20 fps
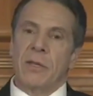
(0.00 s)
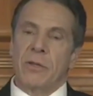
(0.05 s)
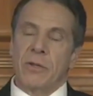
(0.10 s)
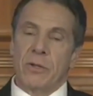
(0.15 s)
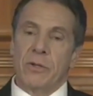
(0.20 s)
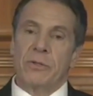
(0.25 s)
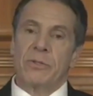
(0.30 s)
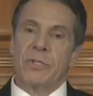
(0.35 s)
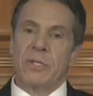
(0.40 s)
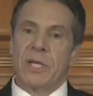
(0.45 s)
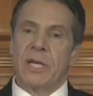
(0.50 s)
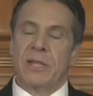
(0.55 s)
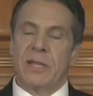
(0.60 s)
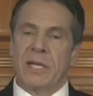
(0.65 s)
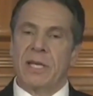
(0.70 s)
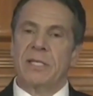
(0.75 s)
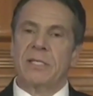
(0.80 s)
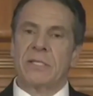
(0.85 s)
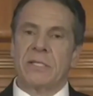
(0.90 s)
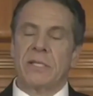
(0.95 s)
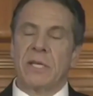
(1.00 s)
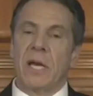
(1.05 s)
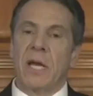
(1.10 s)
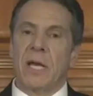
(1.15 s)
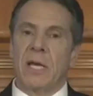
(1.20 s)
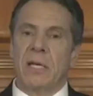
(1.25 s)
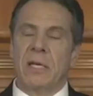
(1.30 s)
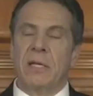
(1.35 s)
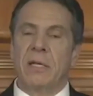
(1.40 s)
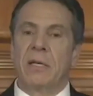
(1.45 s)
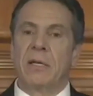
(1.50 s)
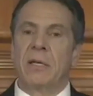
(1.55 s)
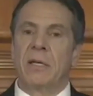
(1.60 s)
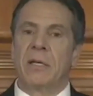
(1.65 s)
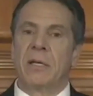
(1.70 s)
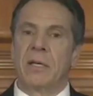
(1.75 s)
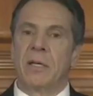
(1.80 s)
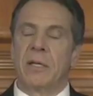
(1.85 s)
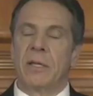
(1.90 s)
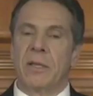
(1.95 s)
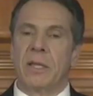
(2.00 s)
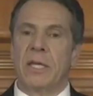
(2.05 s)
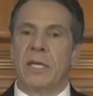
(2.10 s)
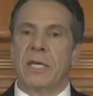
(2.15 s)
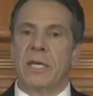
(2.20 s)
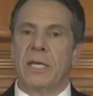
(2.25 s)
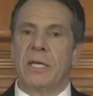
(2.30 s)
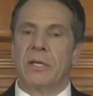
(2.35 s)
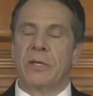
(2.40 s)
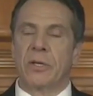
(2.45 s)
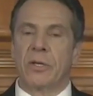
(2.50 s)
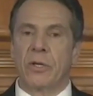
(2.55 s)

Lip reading: You said they said the